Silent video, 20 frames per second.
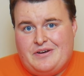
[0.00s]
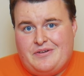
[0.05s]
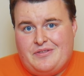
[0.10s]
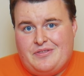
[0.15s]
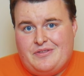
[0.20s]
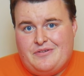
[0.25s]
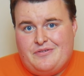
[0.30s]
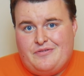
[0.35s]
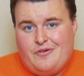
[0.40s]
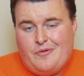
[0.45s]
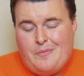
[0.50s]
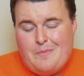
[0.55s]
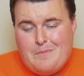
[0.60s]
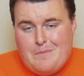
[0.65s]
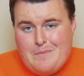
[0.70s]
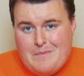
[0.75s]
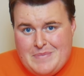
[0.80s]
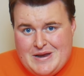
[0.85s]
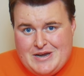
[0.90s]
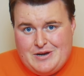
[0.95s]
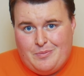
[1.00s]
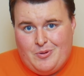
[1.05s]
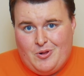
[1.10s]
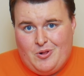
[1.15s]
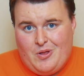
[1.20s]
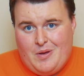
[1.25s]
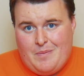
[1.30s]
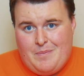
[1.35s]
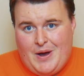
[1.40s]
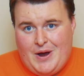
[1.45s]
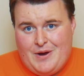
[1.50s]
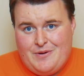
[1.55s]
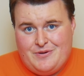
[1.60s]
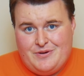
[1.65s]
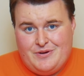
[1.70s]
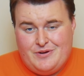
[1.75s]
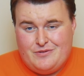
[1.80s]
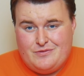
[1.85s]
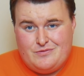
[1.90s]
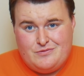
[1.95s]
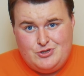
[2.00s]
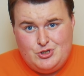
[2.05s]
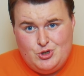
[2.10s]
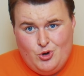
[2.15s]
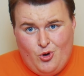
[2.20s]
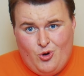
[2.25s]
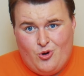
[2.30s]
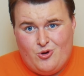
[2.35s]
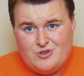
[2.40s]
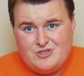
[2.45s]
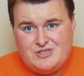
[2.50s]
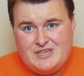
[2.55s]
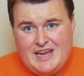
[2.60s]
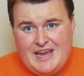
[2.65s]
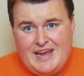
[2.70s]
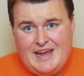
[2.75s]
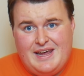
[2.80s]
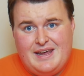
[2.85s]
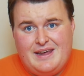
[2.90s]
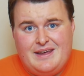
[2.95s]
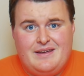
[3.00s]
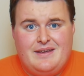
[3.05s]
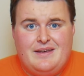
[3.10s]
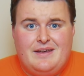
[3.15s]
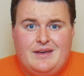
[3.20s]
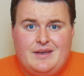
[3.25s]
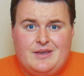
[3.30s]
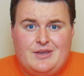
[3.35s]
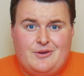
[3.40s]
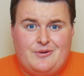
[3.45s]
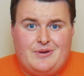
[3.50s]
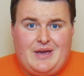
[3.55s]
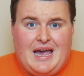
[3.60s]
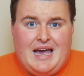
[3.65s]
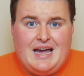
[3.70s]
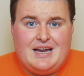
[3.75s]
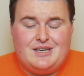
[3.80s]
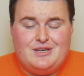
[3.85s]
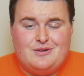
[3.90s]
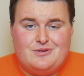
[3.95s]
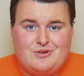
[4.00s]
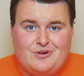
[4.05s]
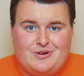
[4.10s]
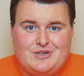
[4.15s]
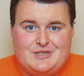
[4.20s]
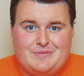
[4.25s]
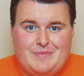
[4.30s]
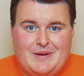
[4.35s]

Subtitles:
on the formidable opponent of Jaws here, you can use Honest